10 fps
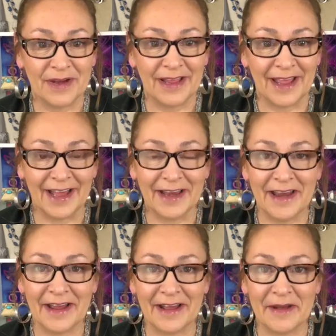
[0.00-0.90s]
I
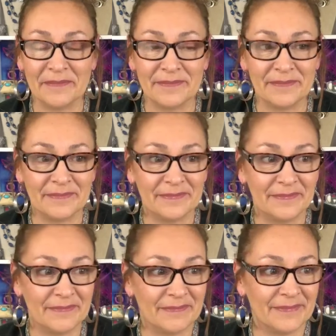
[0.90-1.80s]
had uh,
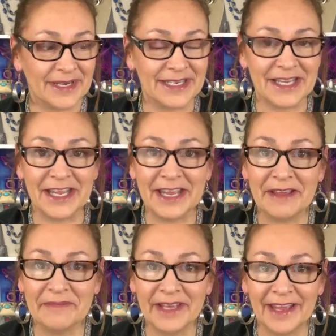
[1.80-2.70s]
my
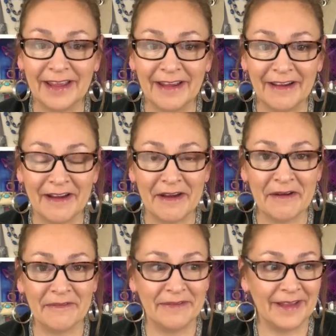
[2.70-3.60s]
team
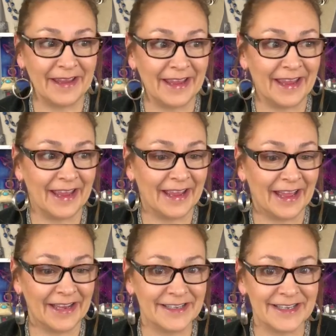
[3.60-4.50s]
here. We
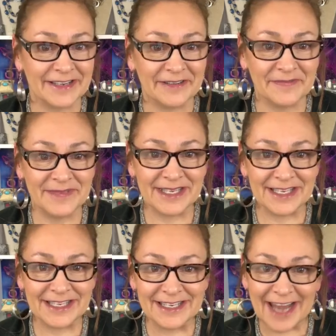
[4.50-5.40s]
had some
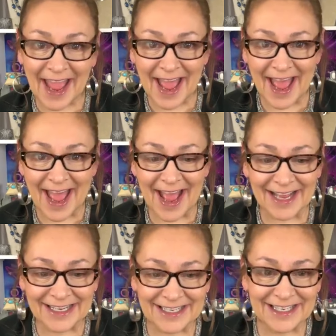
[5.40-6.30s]

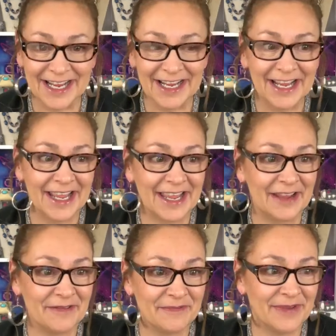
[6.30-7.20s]
snacks.
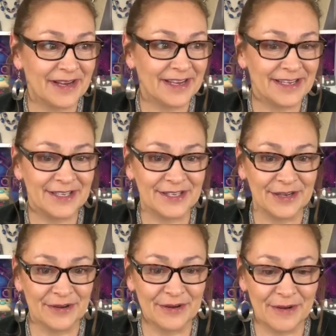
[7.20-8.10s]
It was
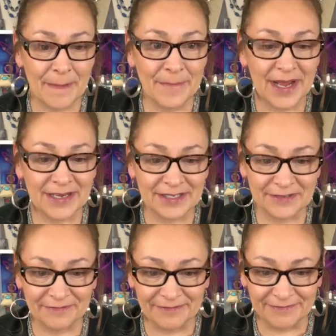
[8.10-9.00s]
so
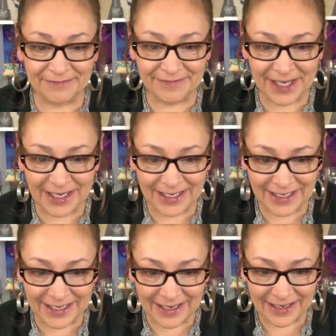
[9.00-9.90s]
much
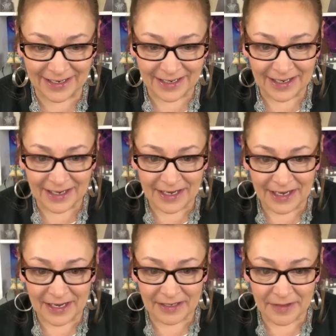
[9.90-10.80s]
fun.
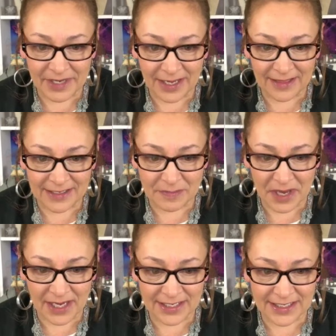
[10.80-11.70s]
Uh, let me get this
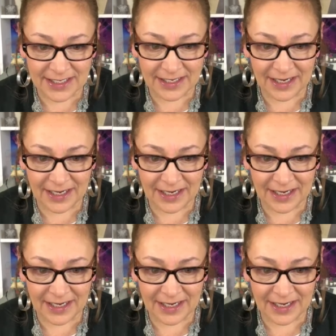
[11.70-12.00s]
pasted